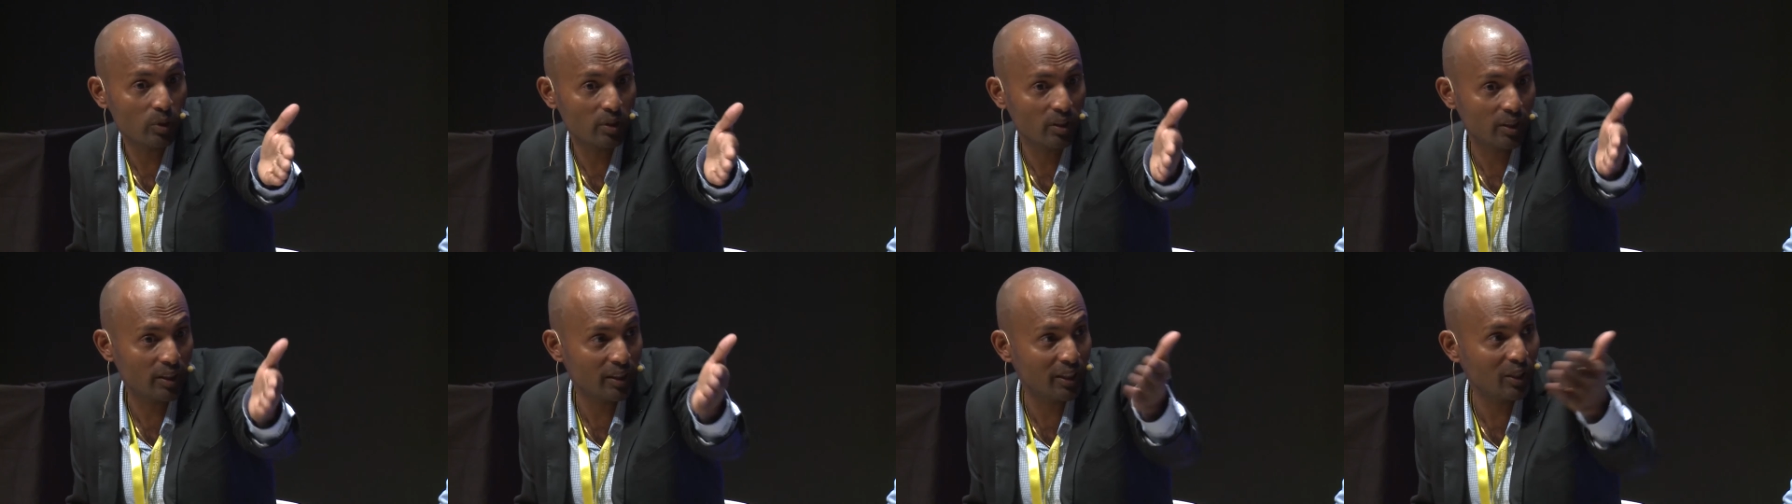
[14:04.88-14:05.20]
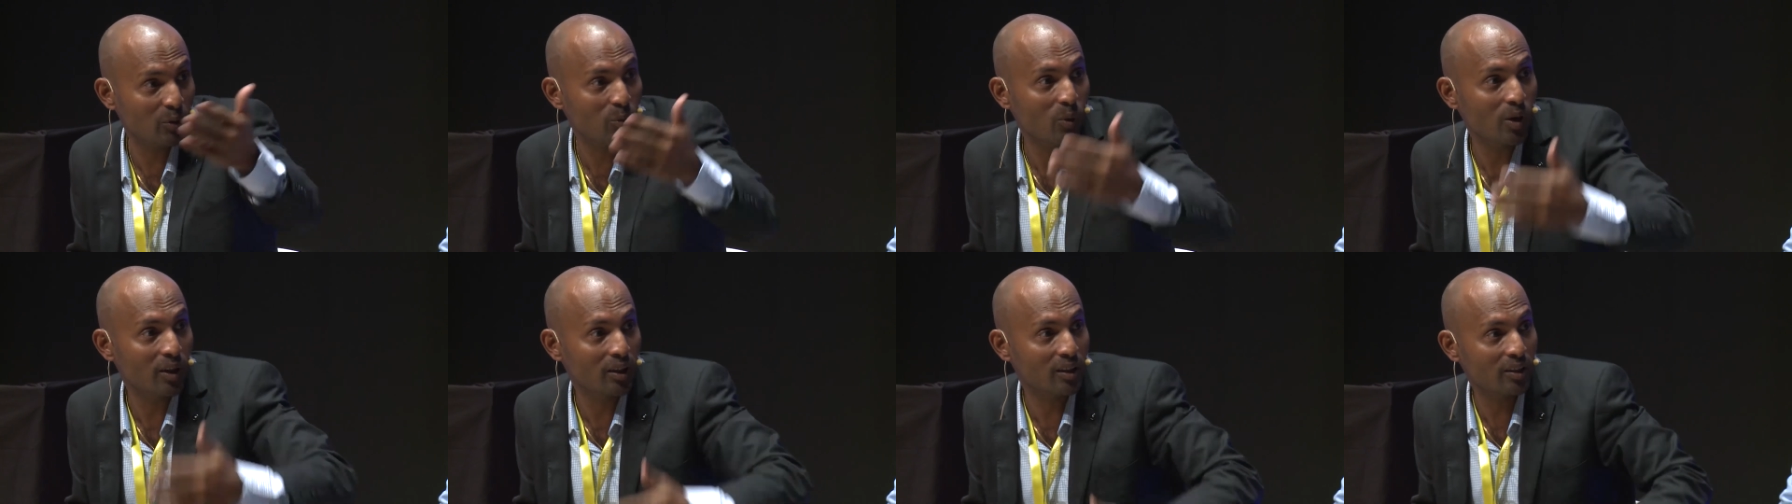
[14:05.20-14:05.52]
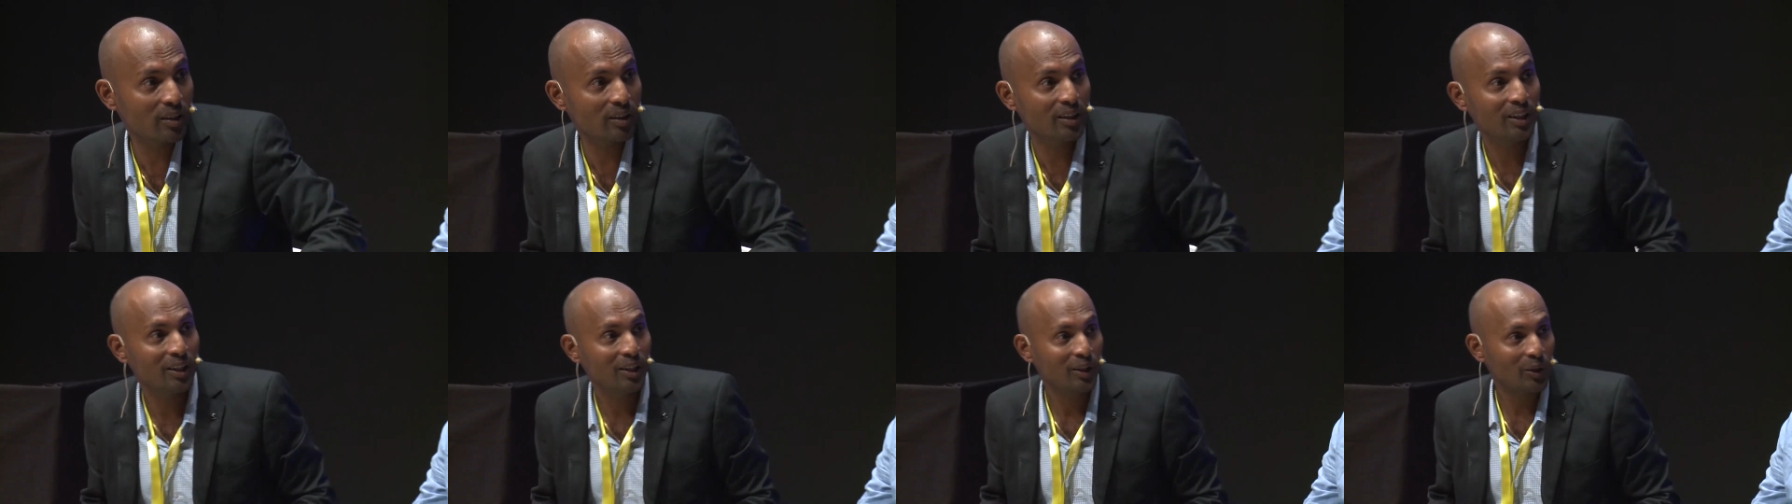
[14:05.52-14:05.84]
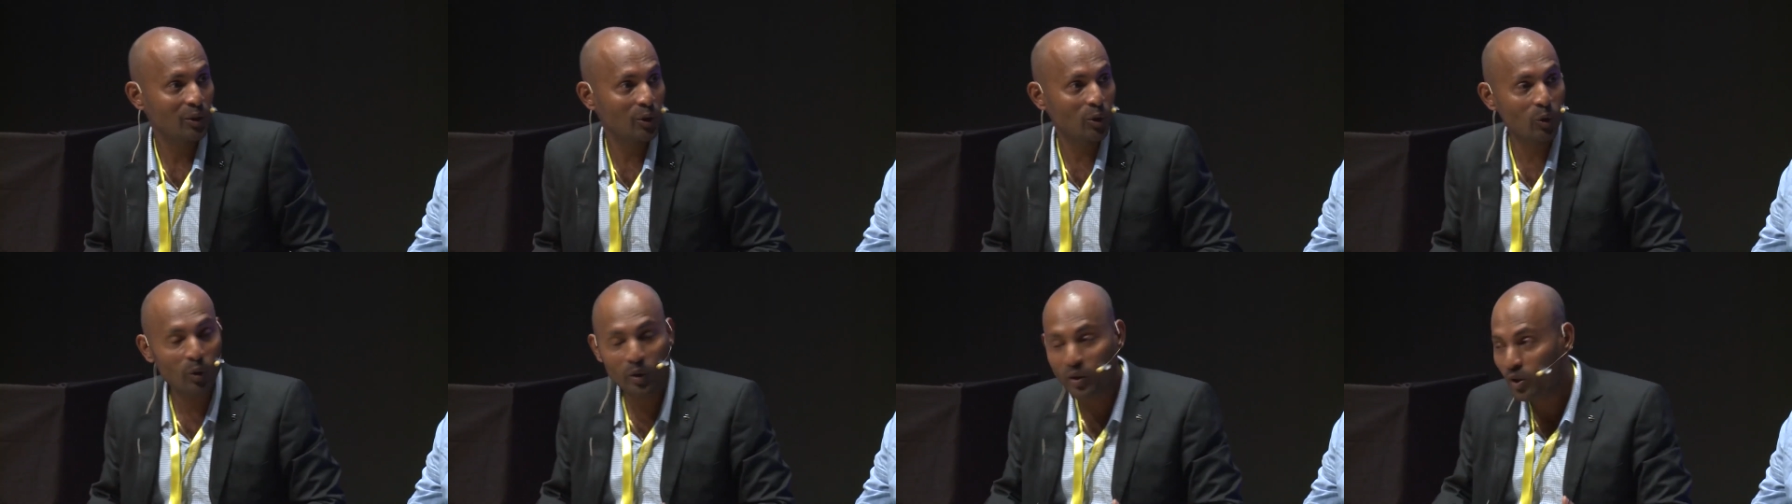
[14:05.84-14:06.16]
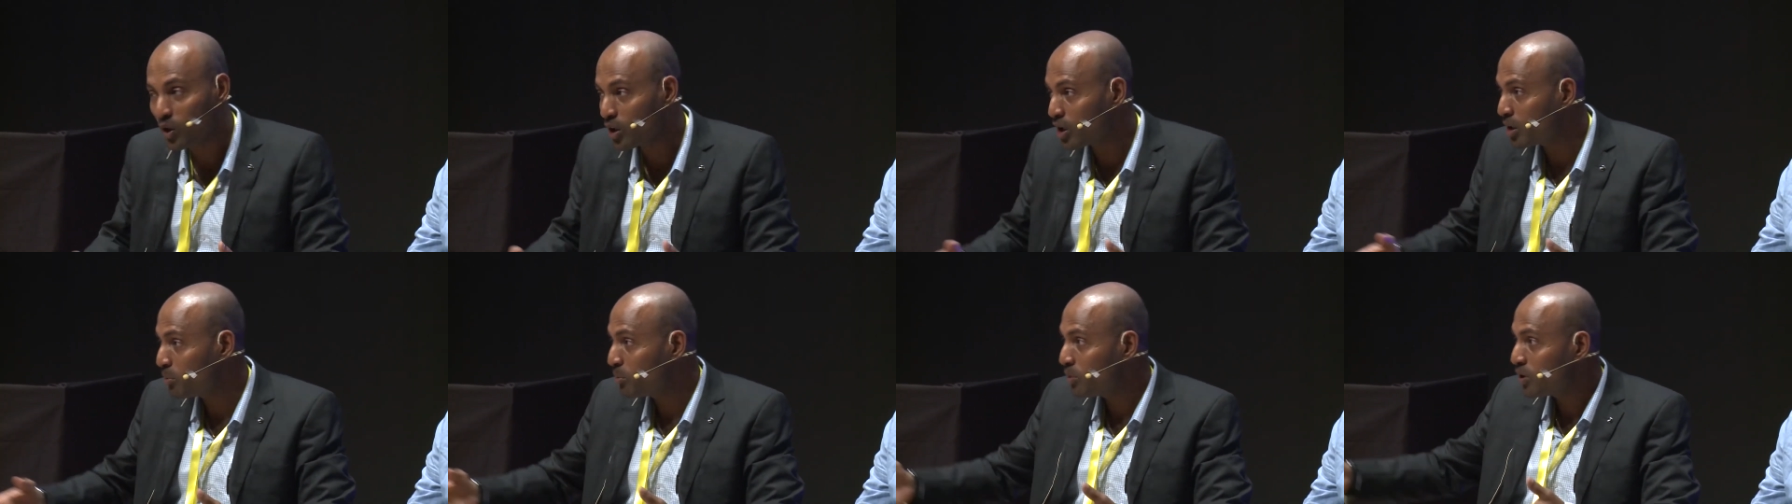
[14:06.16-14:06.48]
dirty water, don't
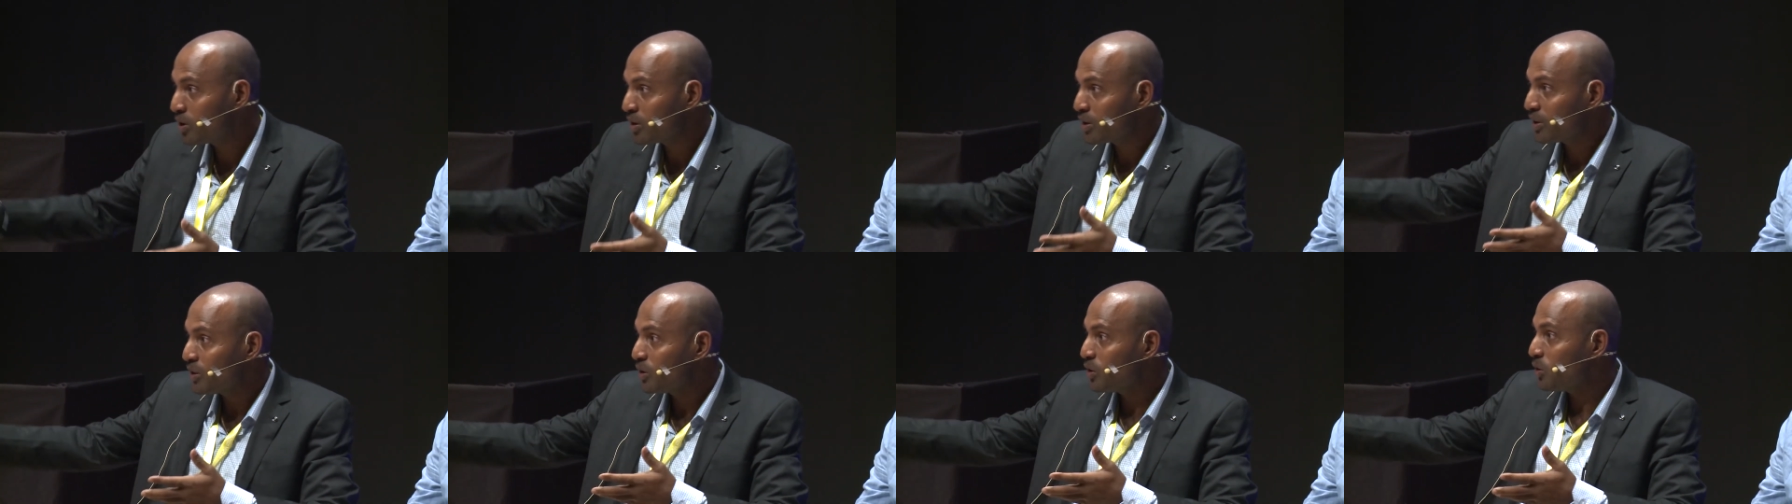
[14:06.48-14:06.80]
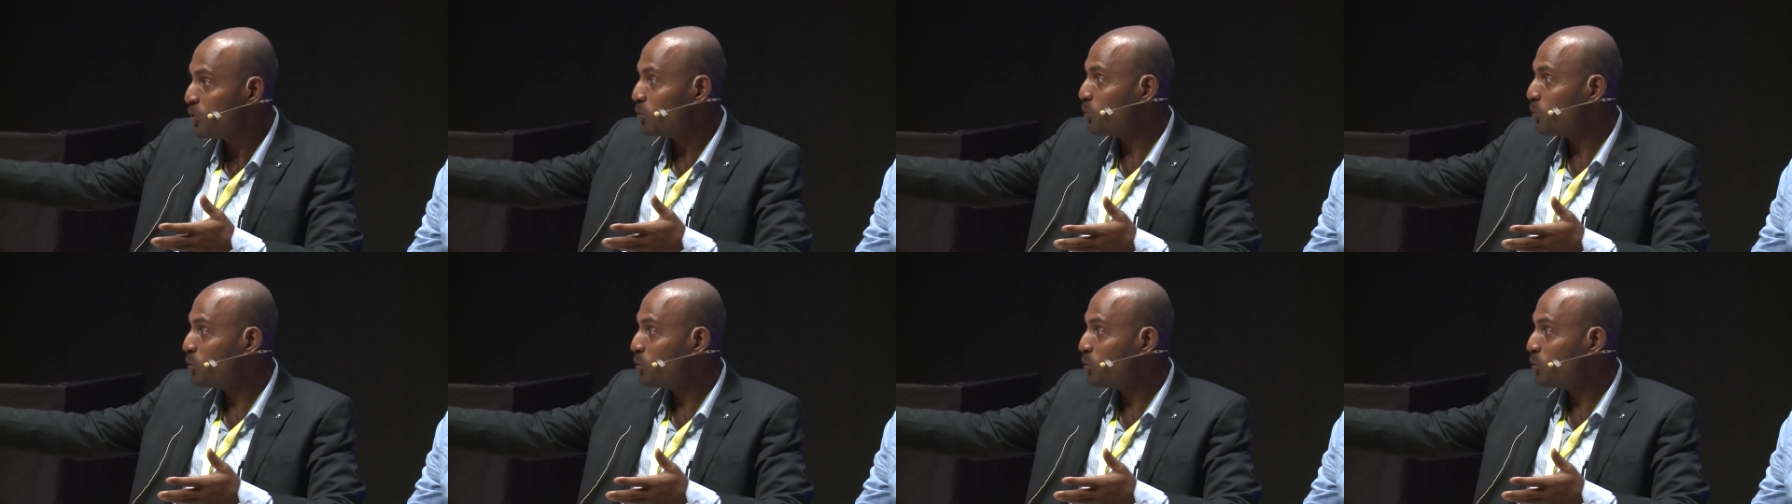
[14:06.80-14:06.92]
talk about,